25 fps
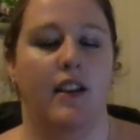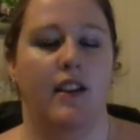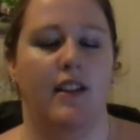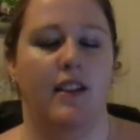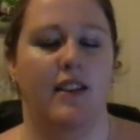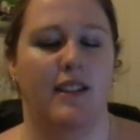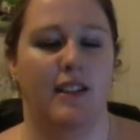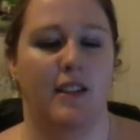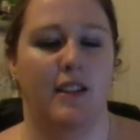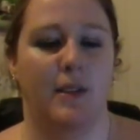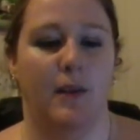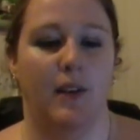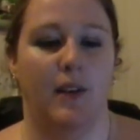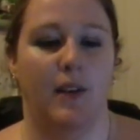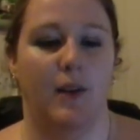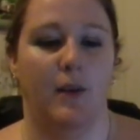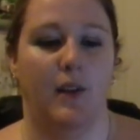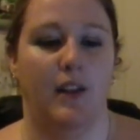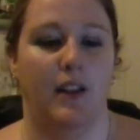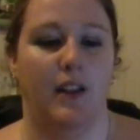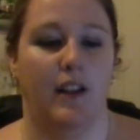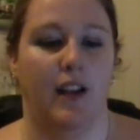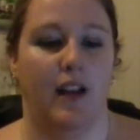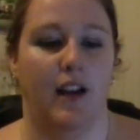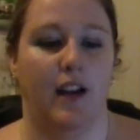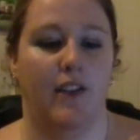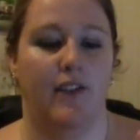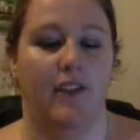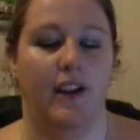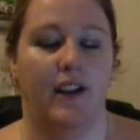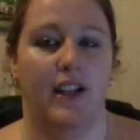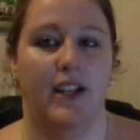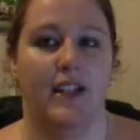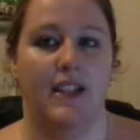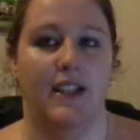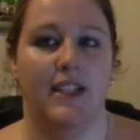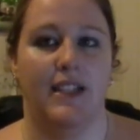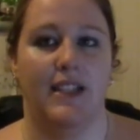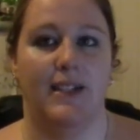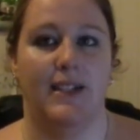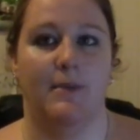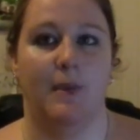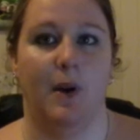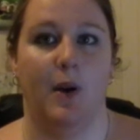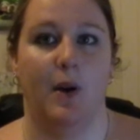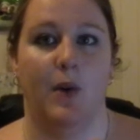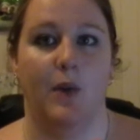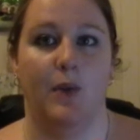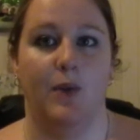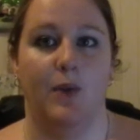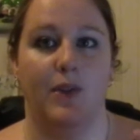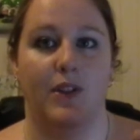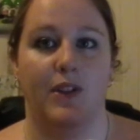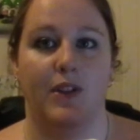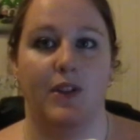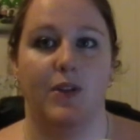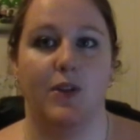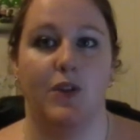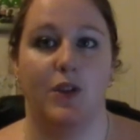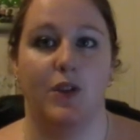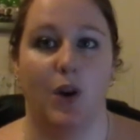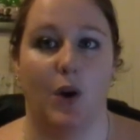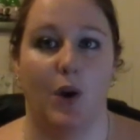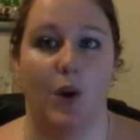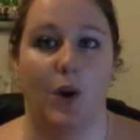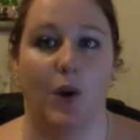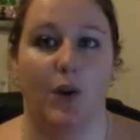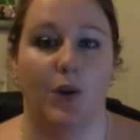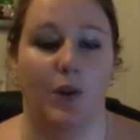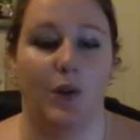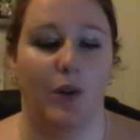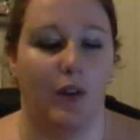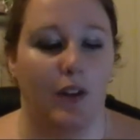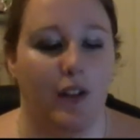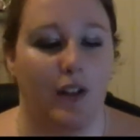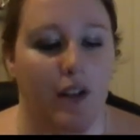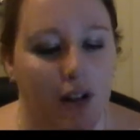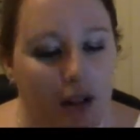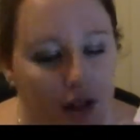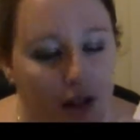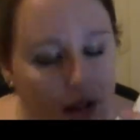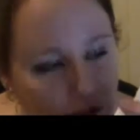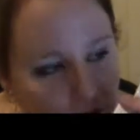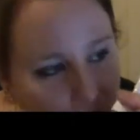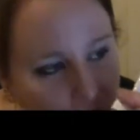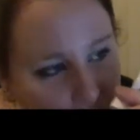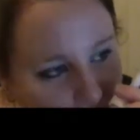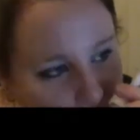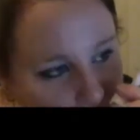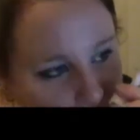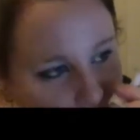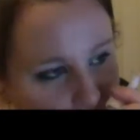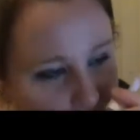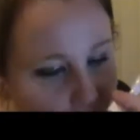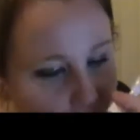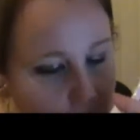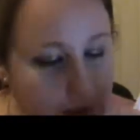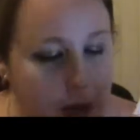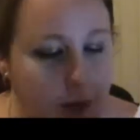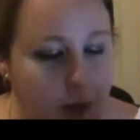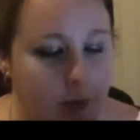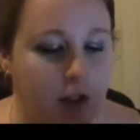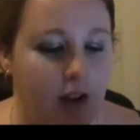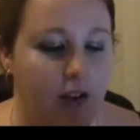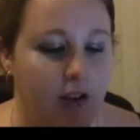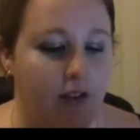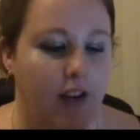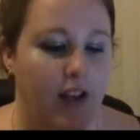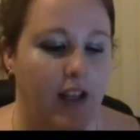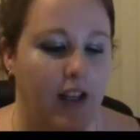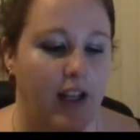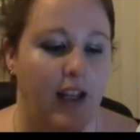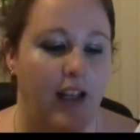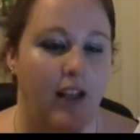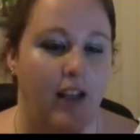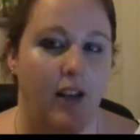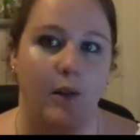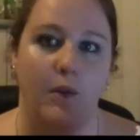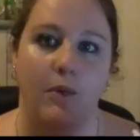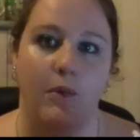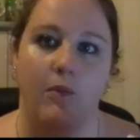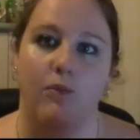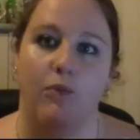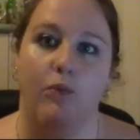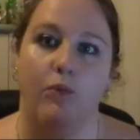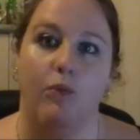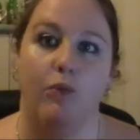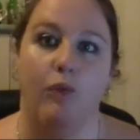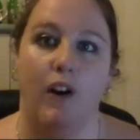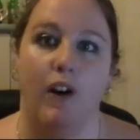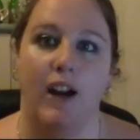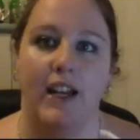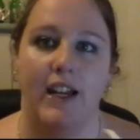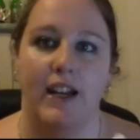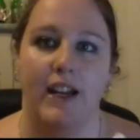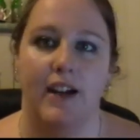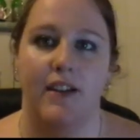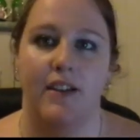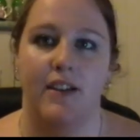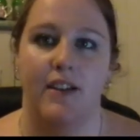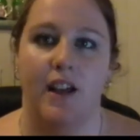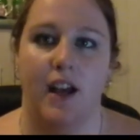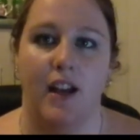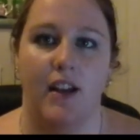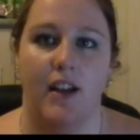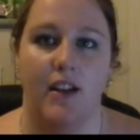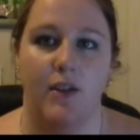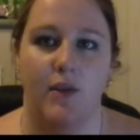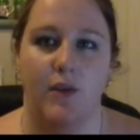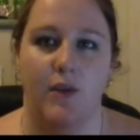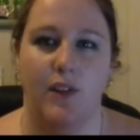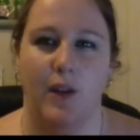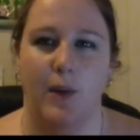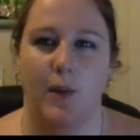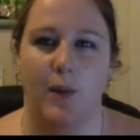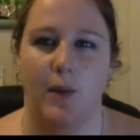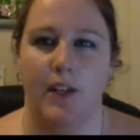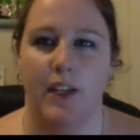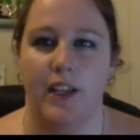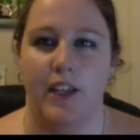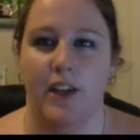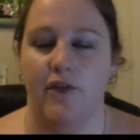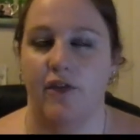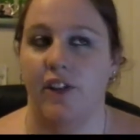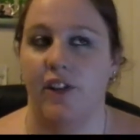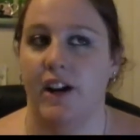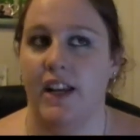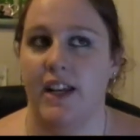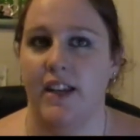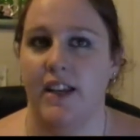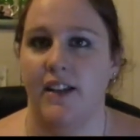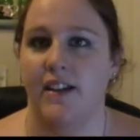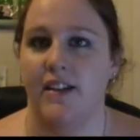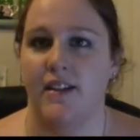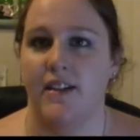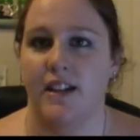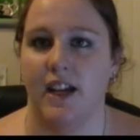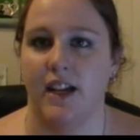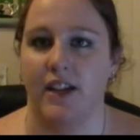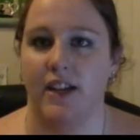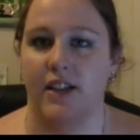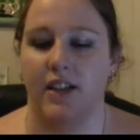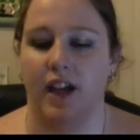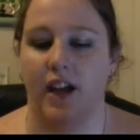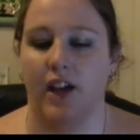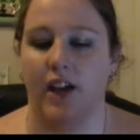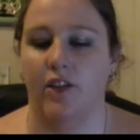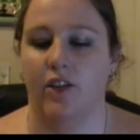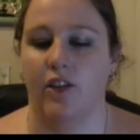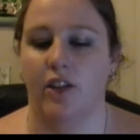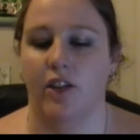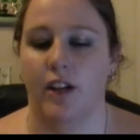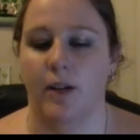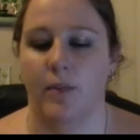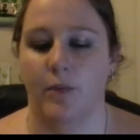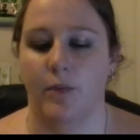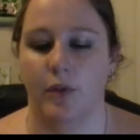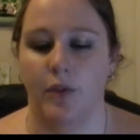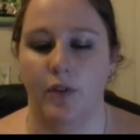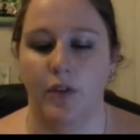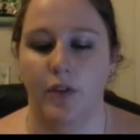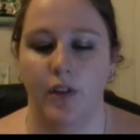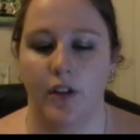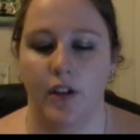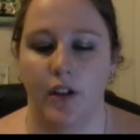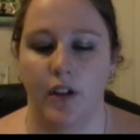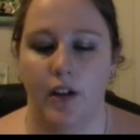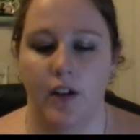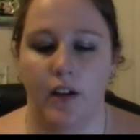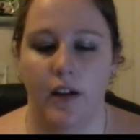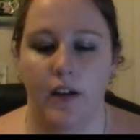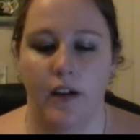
this is the one that we love, and it smells so good. I'm sorry if you can hear the rain outside. It's really windy and raining. There's like a cyclone up north.